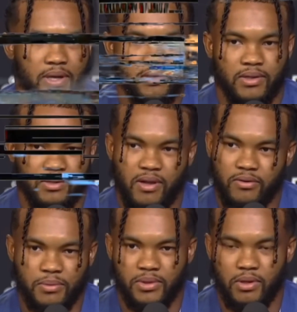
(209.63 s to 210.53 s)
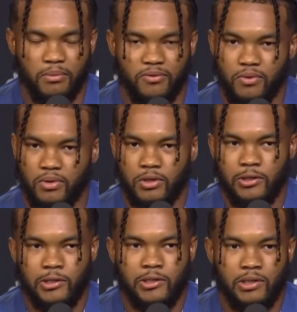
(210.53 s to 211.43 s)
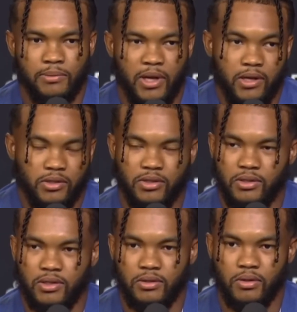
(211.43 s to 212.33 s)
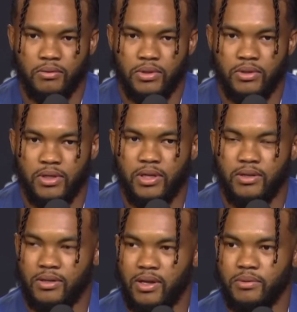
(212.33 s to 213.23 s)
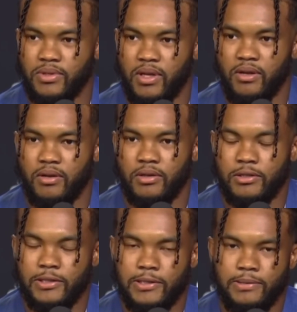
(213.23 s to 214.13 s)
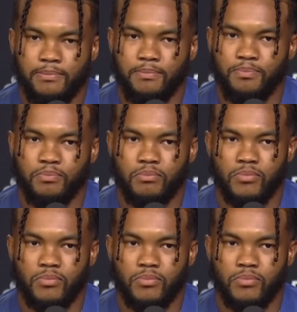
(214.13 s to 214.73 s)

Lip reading: best of him. Now, here's one thing that we've been talking about for quite some time,